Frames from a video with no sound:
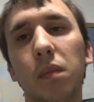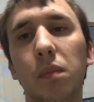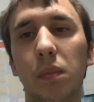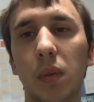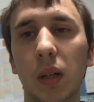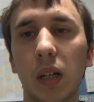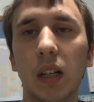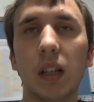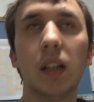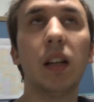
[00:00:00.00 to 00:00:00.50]

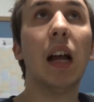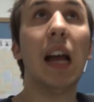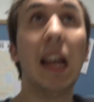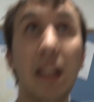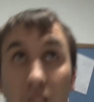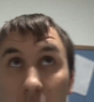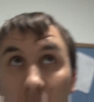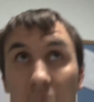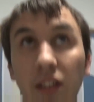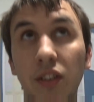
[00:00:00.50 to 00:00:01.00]
But,
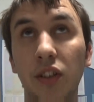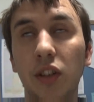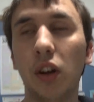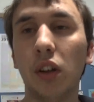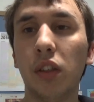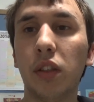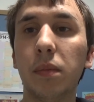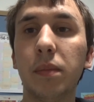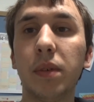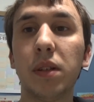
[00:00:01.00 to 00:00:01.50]
and, and
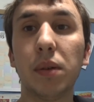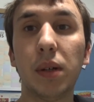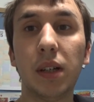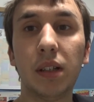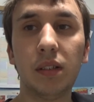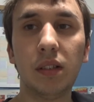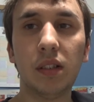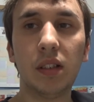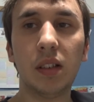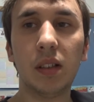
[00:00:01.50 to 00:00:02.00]
Gotham as
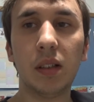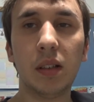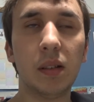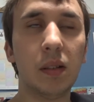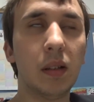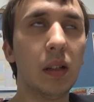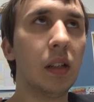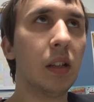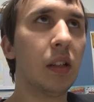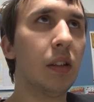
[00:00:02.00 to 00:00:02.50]
well.
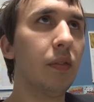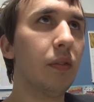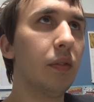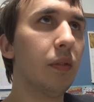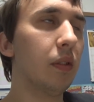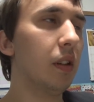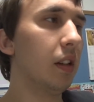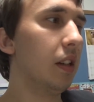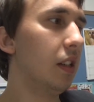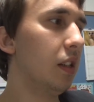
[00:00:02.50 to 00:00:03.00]
Looking,
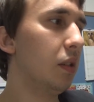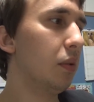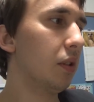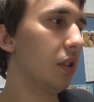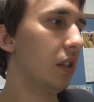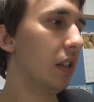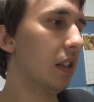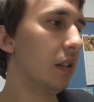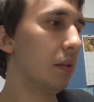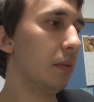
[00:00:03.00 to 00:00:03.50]
I need to
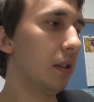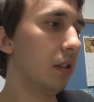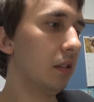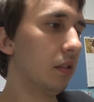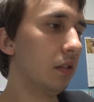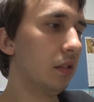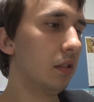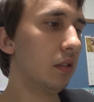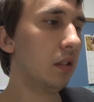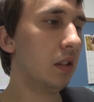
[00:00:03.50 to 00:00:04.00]
watch that as well.
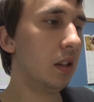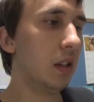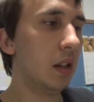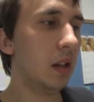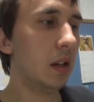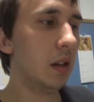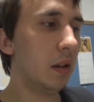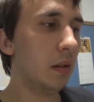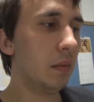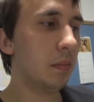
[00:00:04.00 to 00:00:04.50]

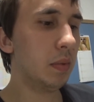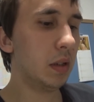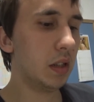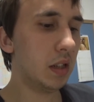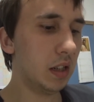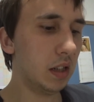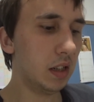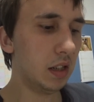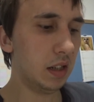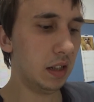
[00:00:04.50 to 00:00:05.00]

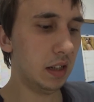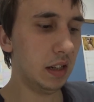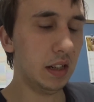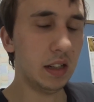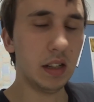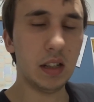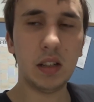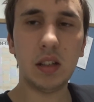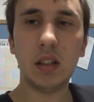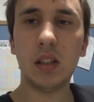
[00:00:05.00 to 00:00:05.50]
But uh,
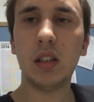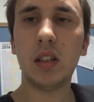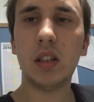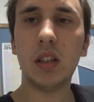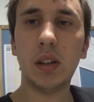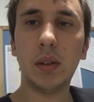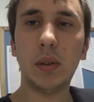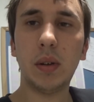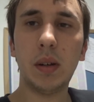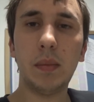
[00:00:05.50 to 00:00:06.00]
yeah,
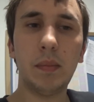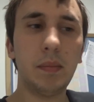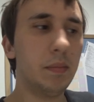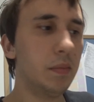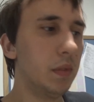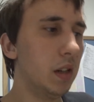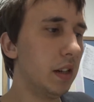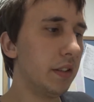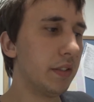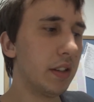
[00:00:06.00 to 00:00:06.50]
so
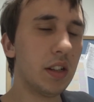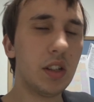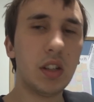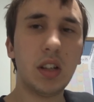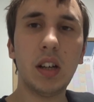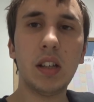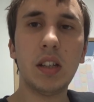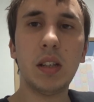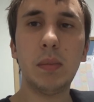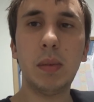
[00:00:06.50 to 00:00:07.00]
um, I'll catch you
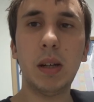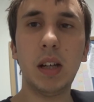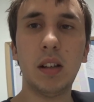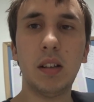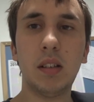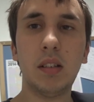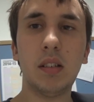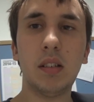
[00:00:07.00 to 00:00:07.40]
guys in a bit.